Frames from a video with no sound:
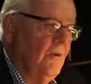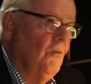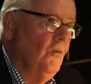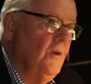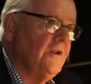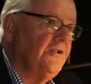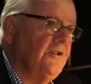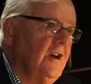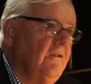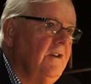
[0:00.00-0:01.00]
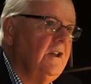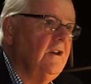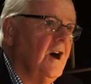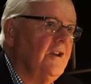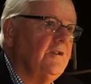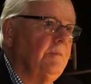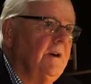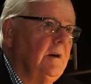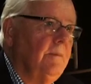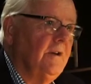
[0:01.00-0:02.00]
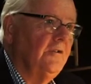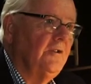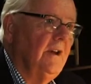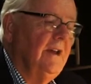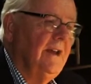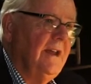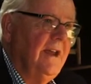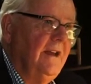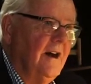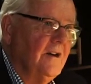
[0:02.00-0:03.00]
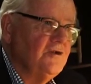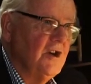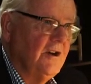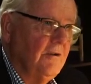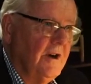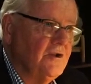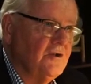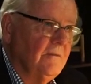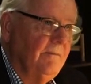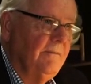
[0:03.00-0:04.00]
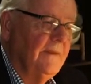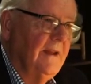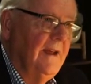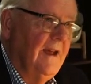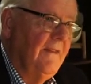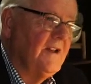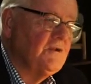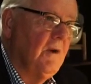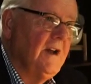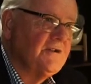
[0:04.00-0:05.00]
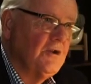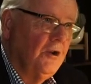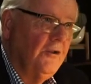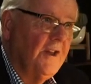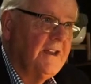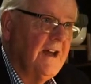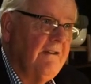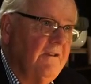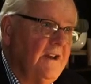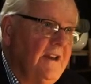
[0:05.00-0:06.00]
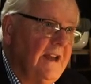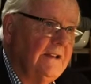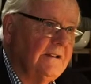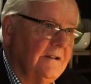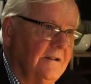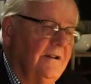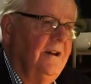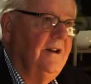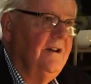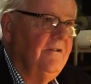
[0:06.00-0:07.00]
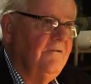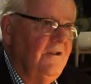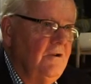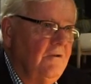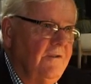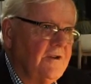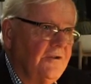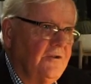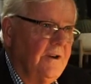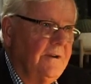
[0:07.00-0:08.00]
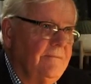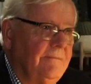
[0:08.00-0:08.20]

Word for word: we're serving God's purpose in our generation. And that's why it's called the covenantal view of history.